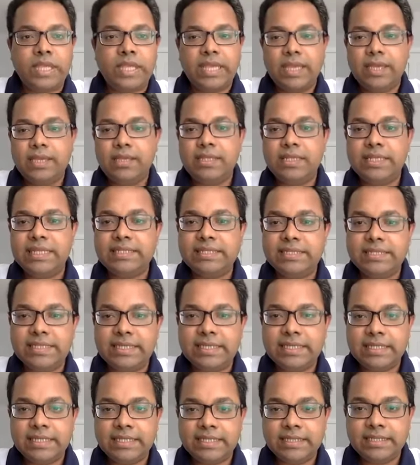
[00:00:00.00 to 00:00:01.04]
Okay, let's
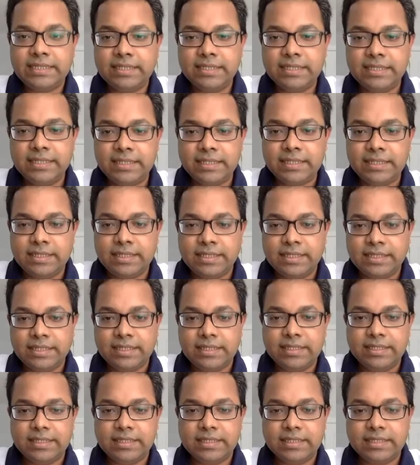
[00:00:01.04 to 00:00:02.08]

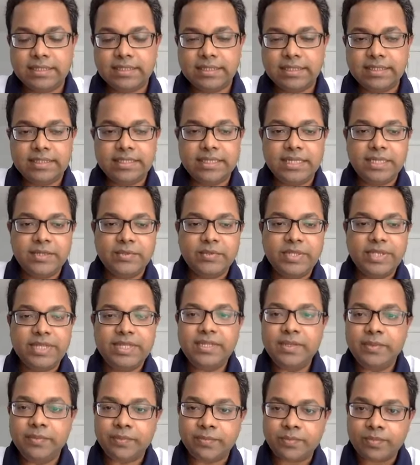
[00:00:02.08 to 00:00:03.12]
continue then.